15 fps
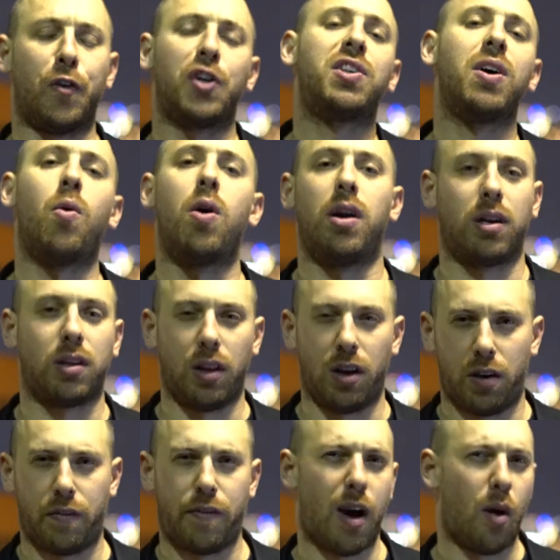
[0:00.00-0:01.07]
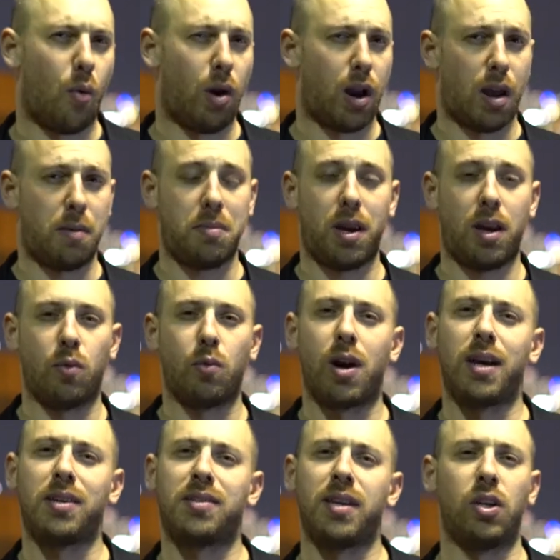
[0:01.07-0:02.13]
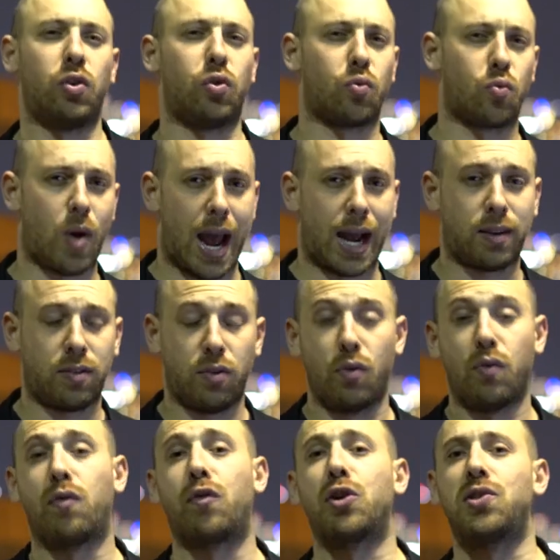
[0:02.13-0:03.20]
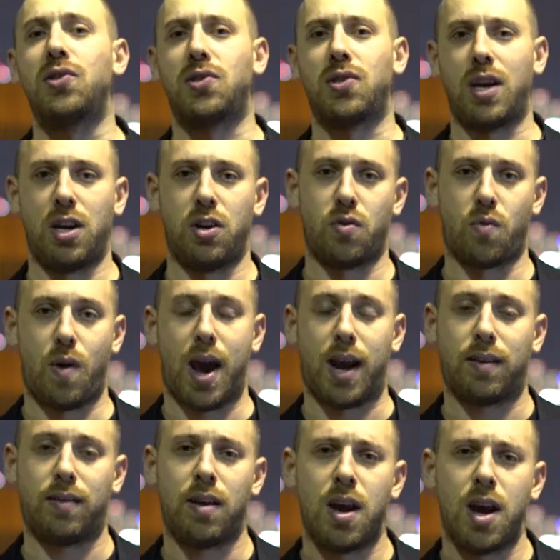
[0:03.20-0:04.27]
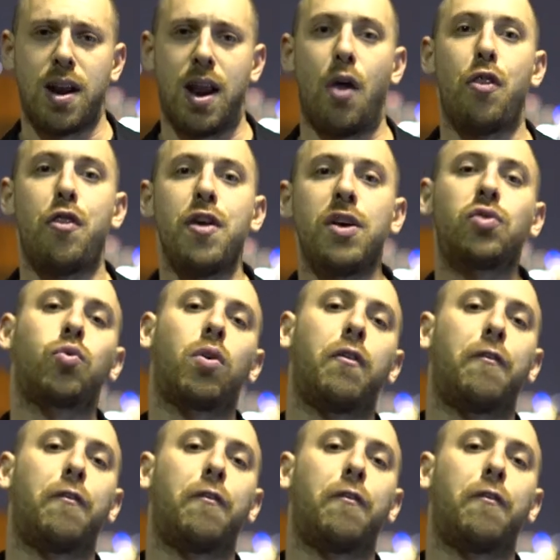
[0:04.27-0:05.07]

first I want to clarify what I mean when I say direct versus indirect. Now this